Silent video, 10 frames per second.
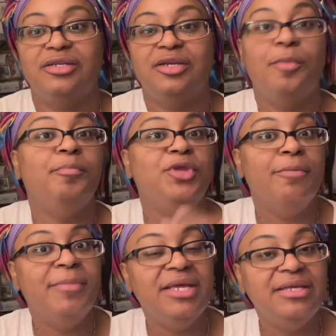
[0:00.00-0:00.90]
your,
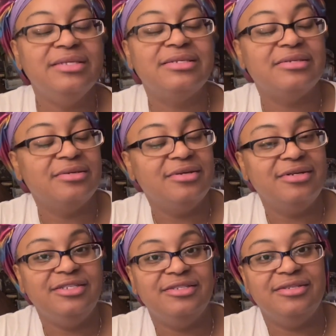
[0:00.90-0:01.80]
your meats,
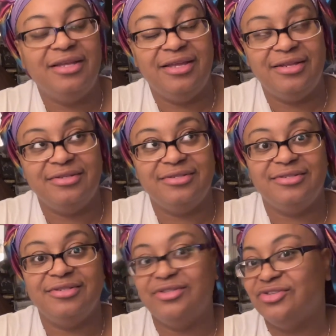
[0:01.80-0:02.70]
and
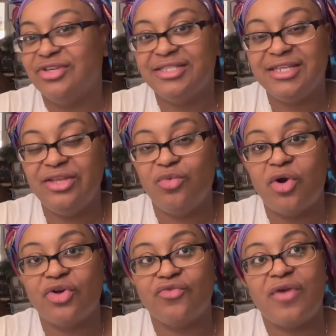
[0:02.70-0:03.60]
continue
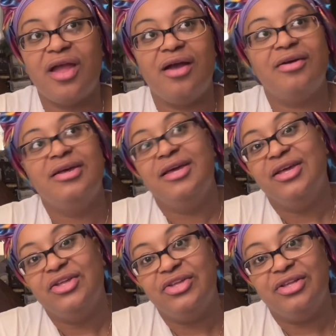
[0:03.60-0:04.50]
walk around.
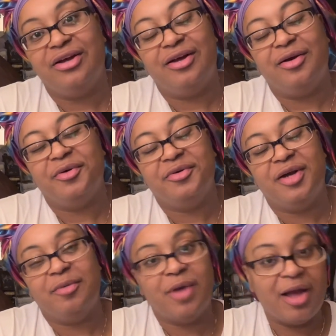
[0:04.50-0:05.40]
Um,
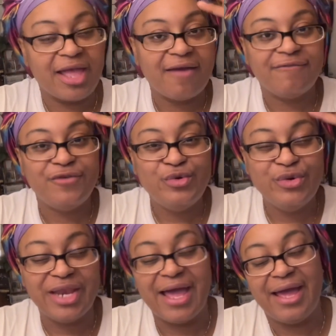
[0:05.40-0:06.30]
I got
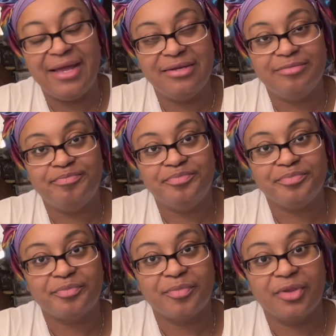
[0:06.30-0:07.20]
Food Lion
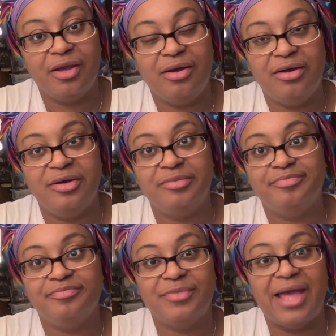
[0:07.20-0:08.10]
um,
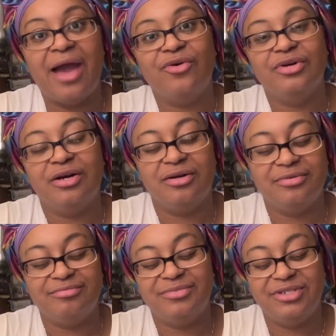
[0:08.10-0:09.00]
out, uh,
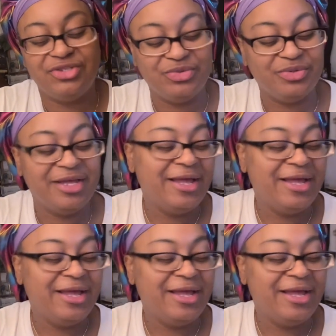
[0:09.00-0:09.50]
shoot.